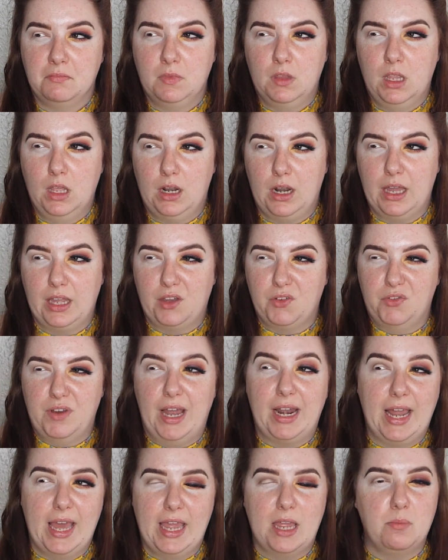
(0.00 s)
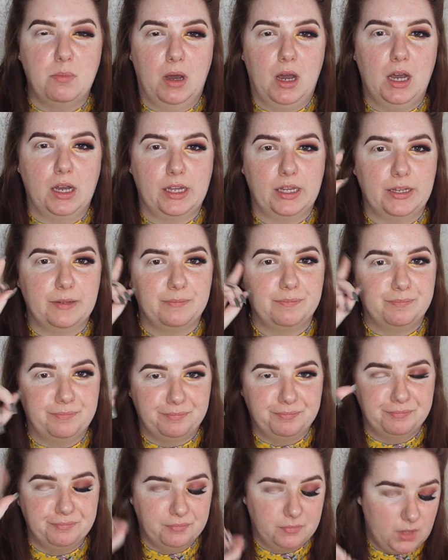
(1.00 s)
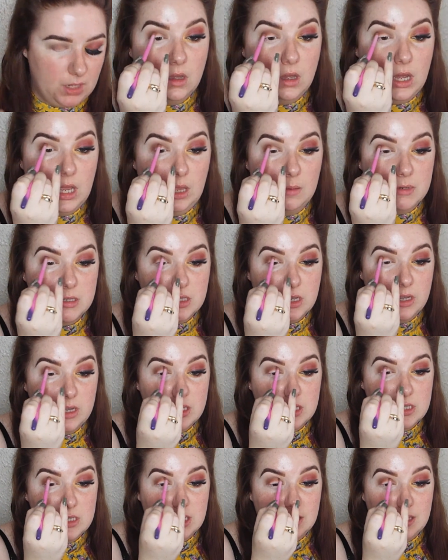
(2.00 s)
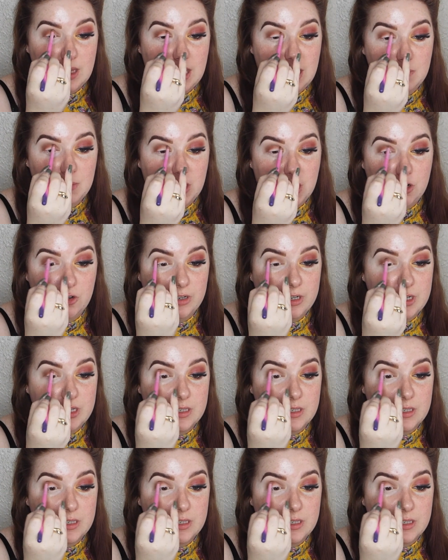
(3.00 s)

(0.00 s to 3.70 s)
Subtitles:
like valet parking. And I'm just going to stick that in my crease